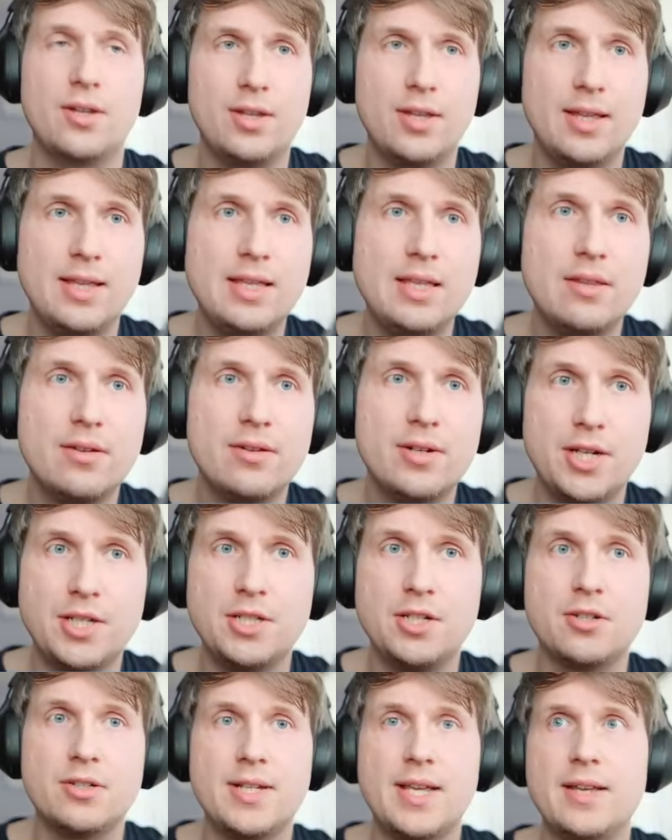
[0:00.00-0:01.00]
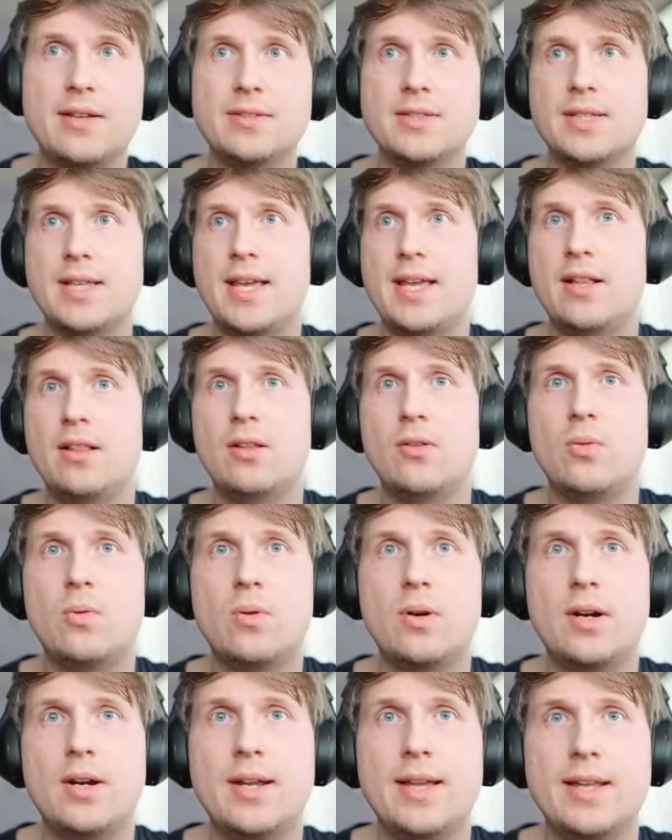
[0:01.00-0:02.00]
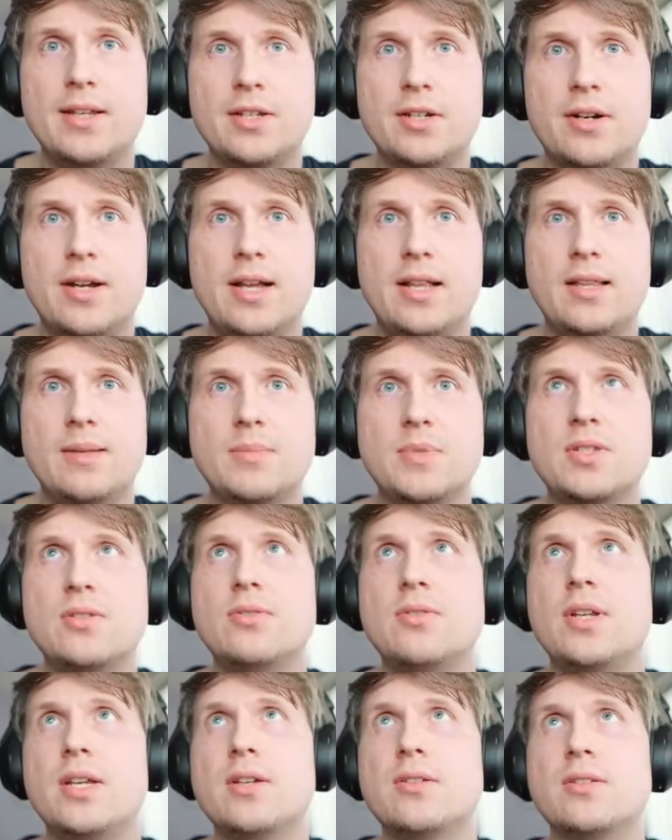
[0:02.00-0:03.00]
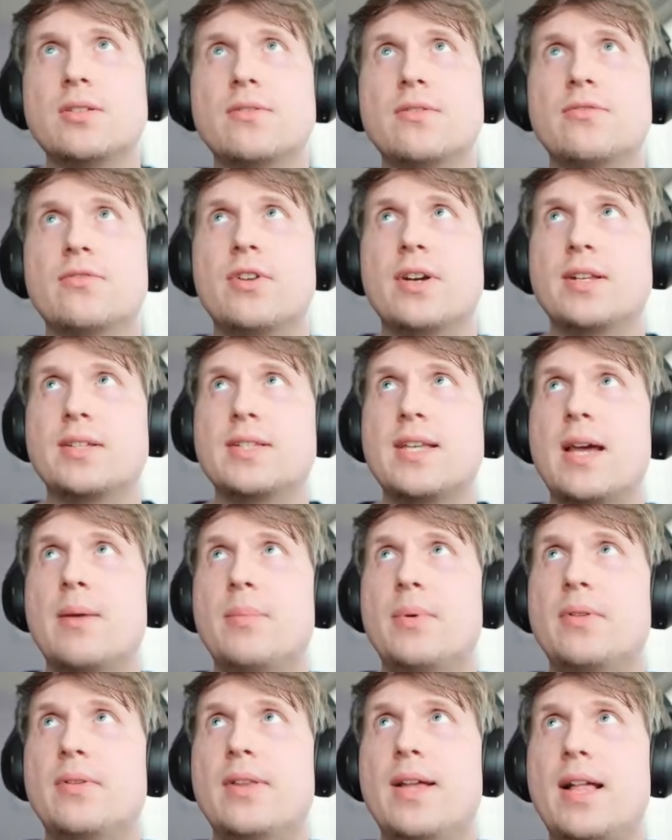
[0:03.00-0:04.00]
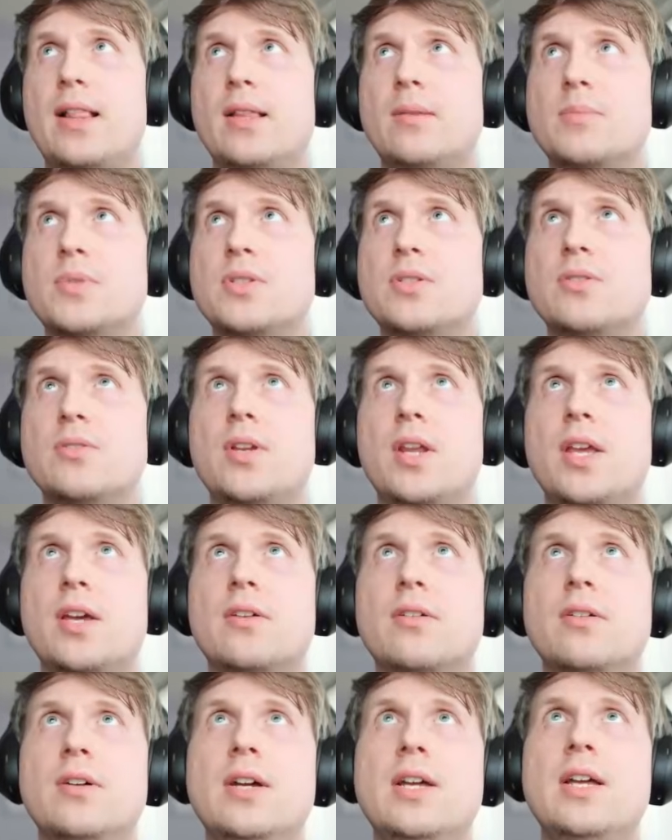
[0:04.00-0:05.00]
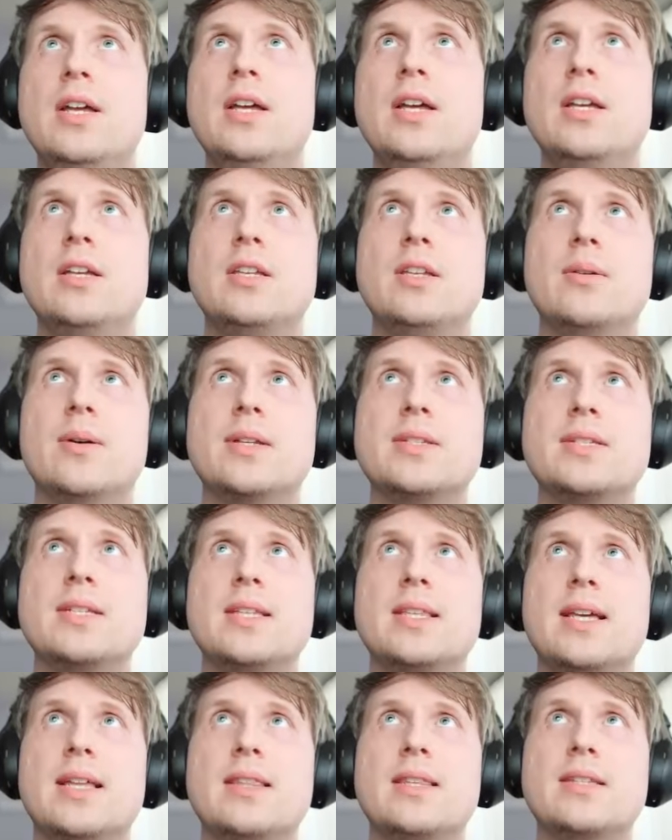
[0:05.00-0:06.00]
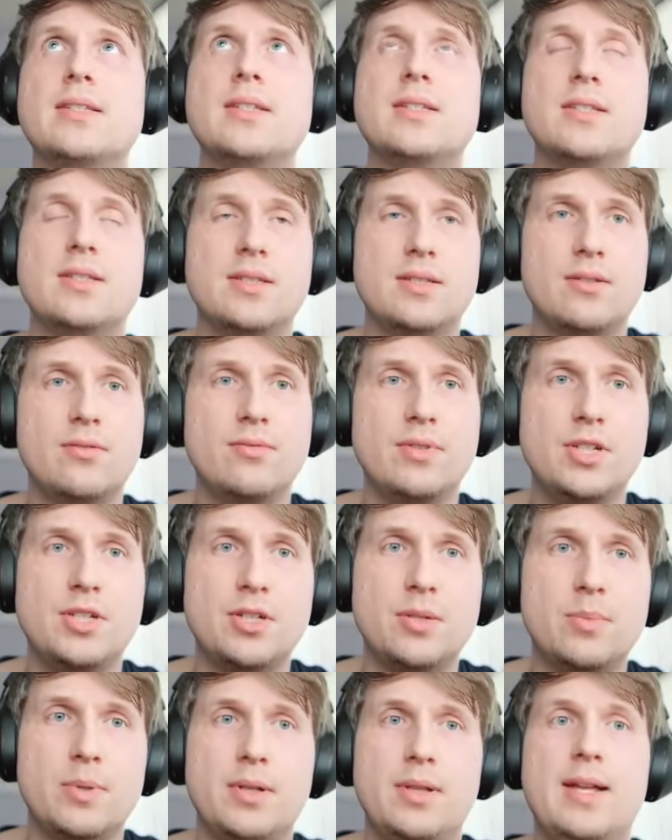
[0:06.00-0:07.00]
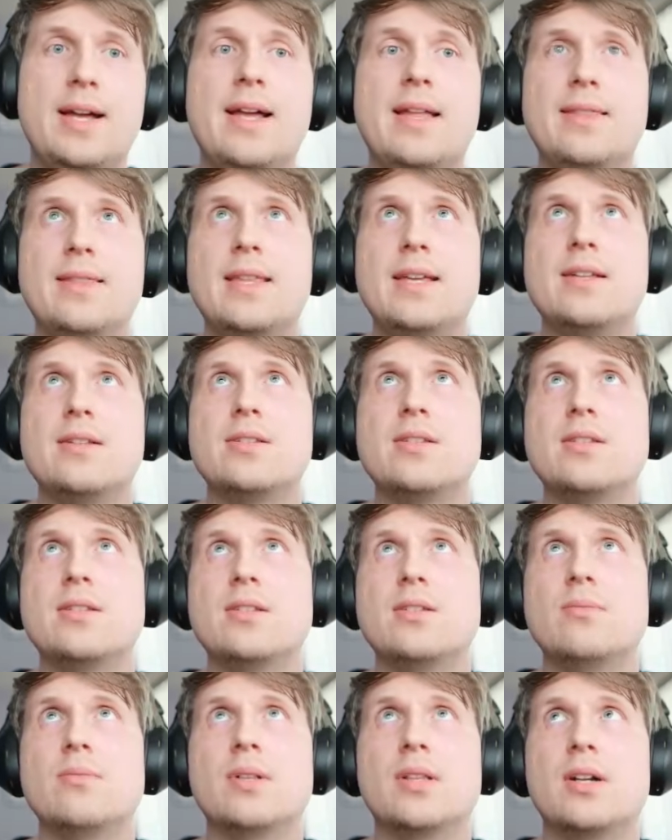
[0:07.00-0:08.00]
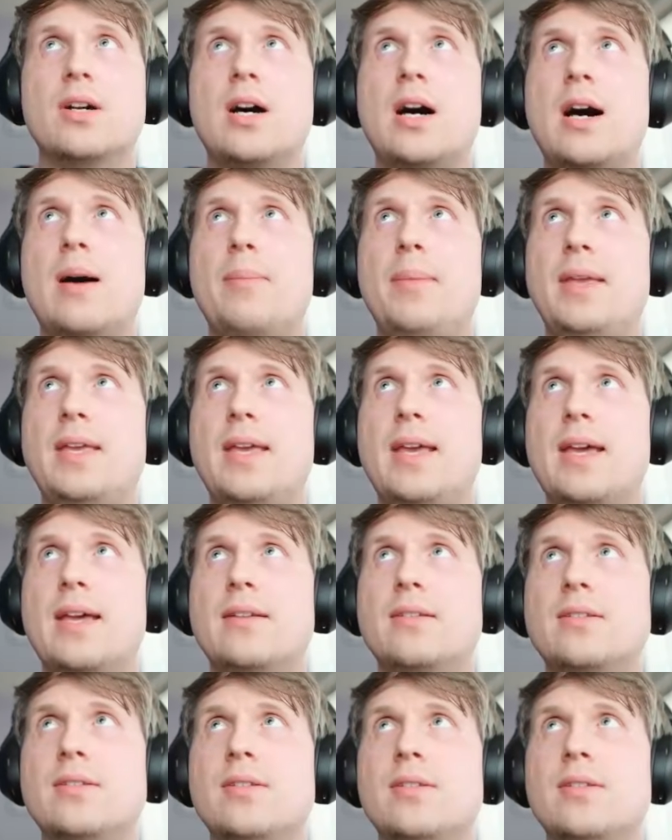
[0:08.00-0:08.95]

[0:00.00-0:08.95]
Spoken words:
either in your Tailscale or in your LM Studio. So for example, LM Studio, you'll see that this is reachable at this. You will copy it